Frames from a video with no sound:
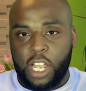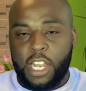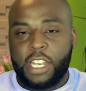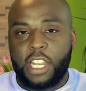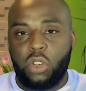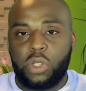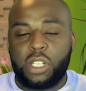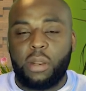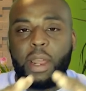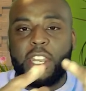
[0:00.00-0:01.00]
then using the
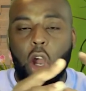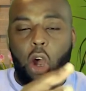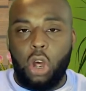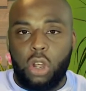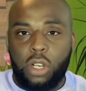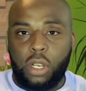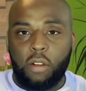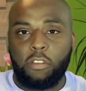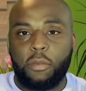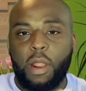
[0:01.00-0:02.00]
money earned
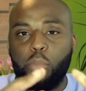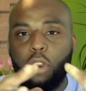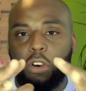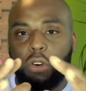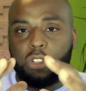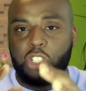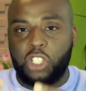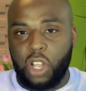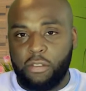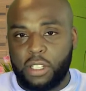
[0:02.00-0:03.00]
from that product or
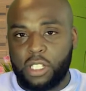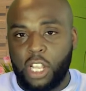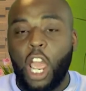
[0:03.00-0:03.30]
service